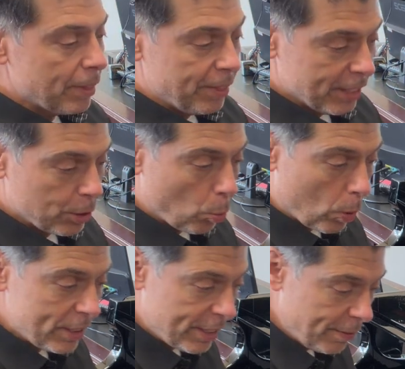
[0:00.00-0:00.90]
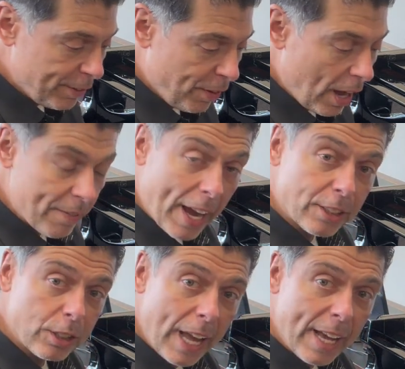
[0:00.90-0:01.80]
This 175
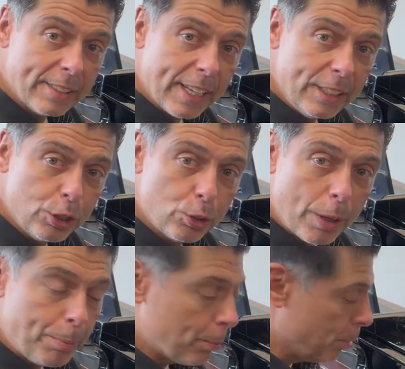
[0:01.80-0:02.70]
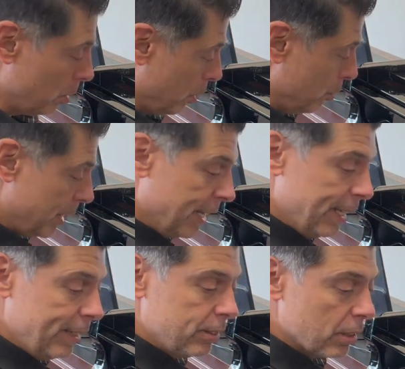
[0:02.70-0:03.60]
actually has a strip below the
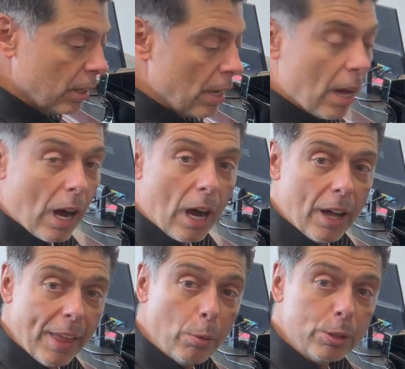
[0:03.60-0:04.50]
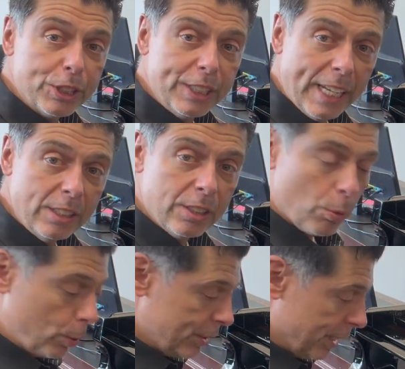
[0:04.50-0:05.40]
keys that will sense
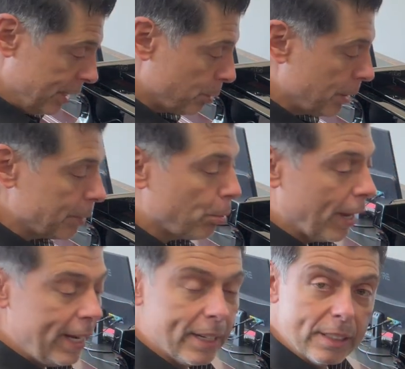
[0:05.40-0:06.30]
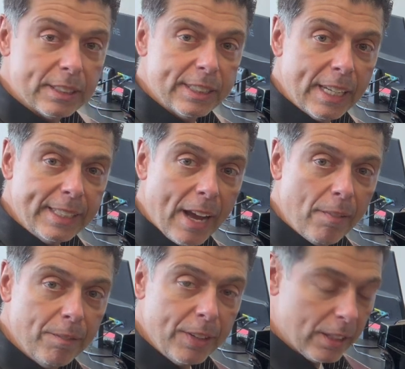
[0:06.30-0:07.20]
which keys are being played, and it's sent
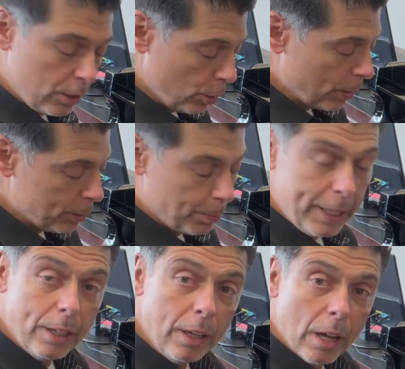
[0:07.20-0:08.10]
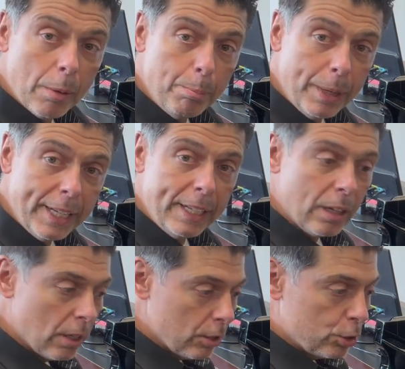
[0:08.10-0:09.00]
out via USB MIDI,
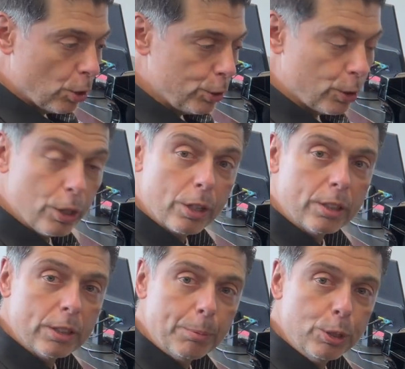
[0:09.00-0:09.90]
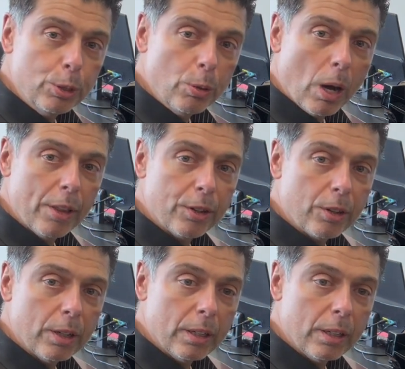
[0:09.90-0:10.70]
so you can hook this up to other